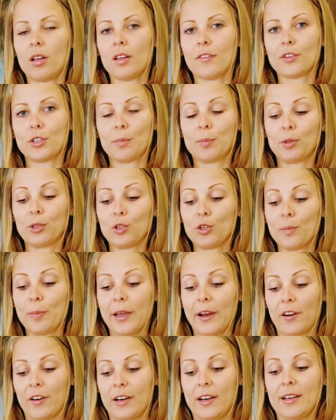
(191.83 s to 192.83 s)
of the
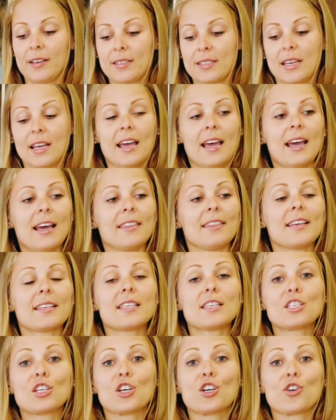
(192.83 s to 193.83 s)
blueberries. And
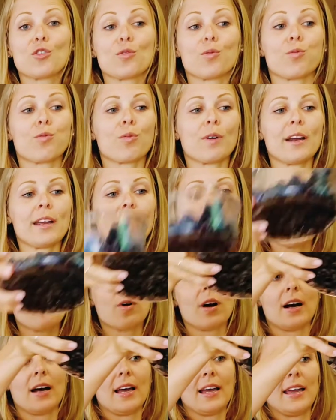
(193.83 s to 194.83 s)
this is a great
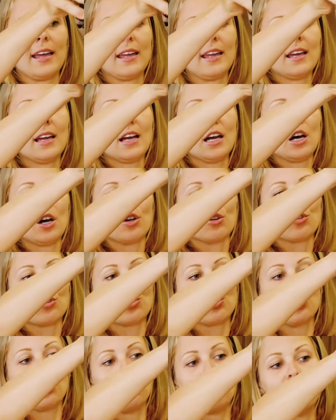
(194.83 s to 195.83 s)
way
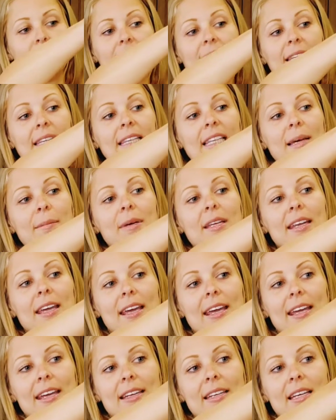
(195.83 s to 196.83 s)
to
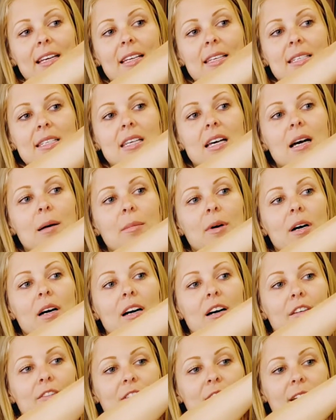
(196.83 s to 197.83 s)
eliminate some
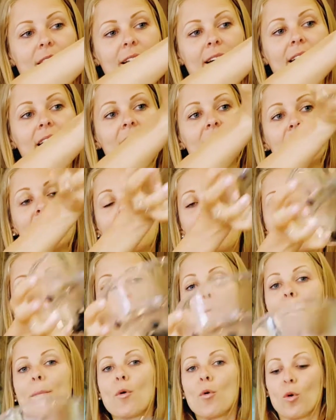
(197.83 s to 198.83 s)
of the
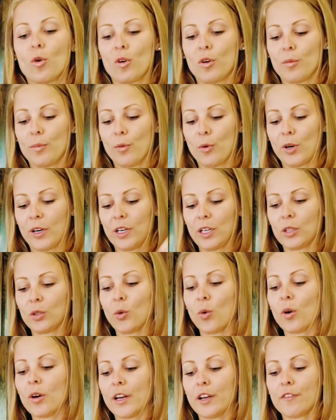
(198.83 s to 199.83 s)
more
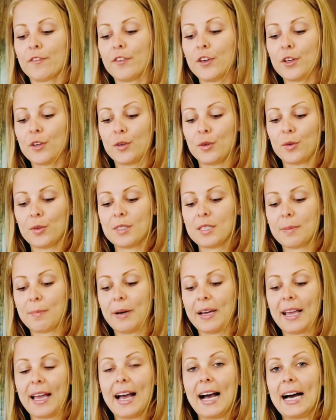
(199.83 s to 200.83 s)
caloric foods
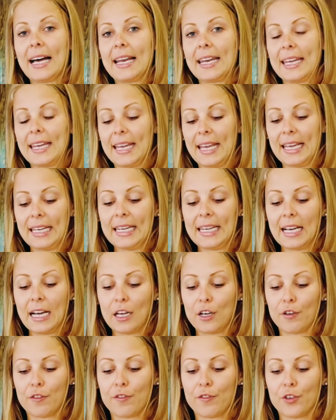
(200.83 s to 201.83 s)
by adding any
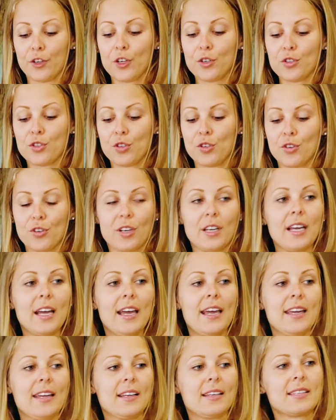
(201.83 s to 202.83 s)
kind of fruit to your
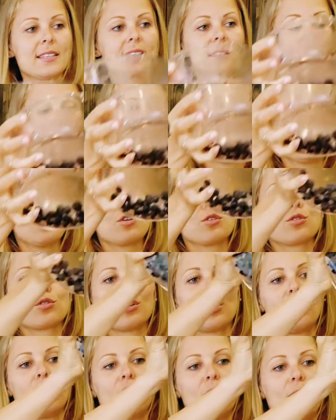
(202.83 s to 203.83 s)
cakes.
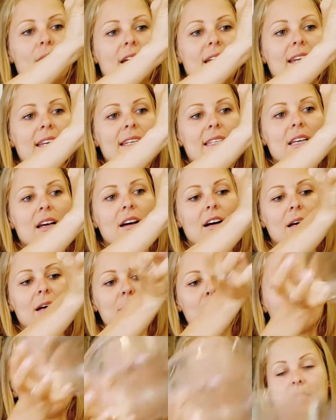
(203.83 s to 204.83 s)
So anytime
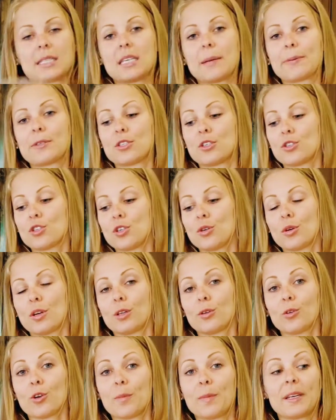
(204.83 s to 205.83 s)
you want to substitute a
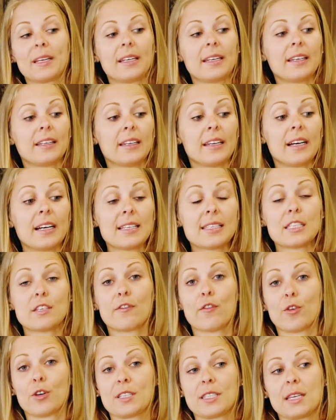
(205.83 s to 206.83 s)
little bit of the nuts
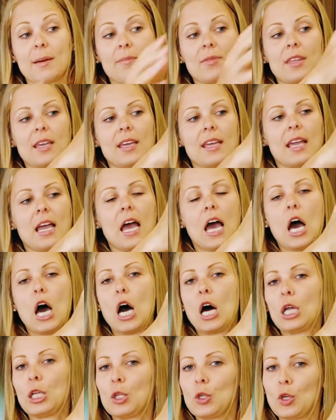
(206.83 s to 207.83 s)
for something
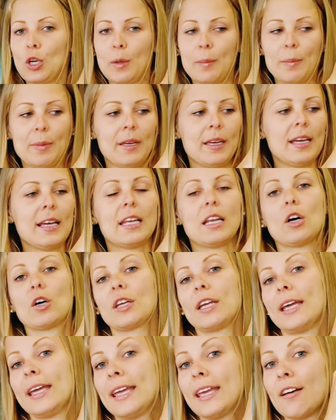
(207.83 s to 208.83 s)
a little bit on
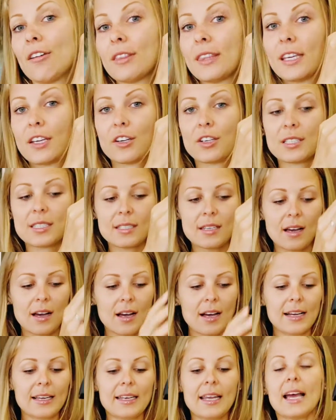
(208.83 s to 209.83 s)
a healthier
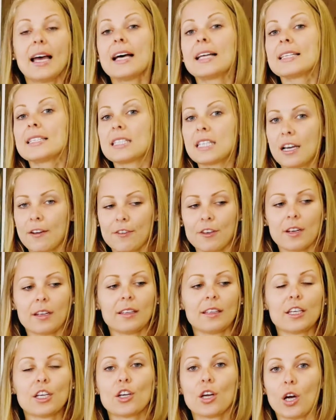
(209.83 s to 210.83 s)
side,
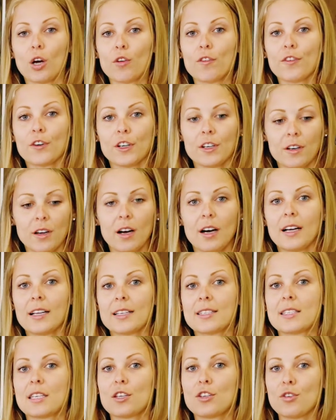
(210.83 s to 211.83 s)
definitely go for
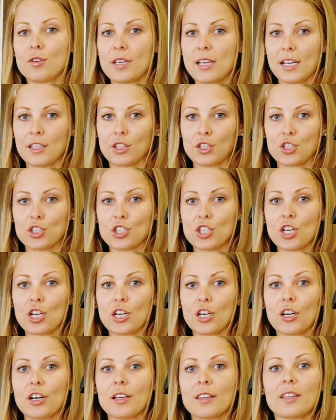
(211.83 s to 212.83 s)
nuts. You get the
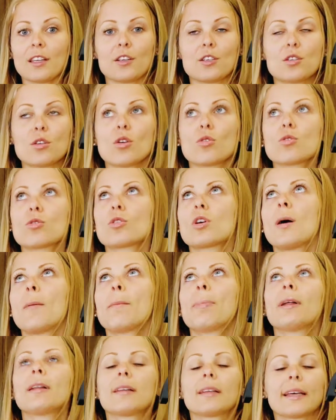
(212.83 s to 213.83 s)
sugar that is
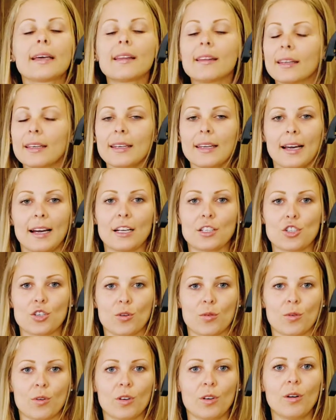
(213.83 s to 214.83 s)
completely
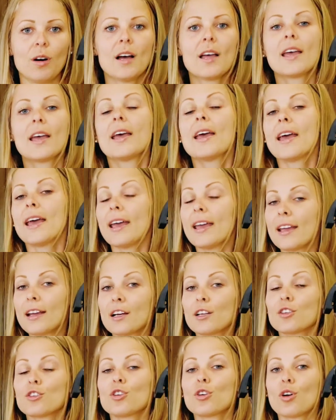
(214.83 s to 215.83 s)
natural,
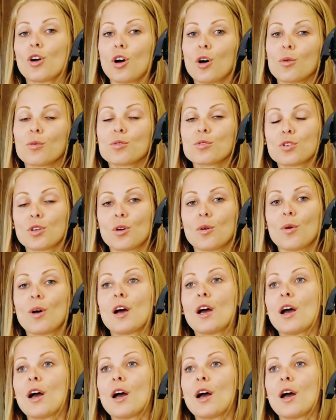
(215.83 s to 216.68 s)
and you also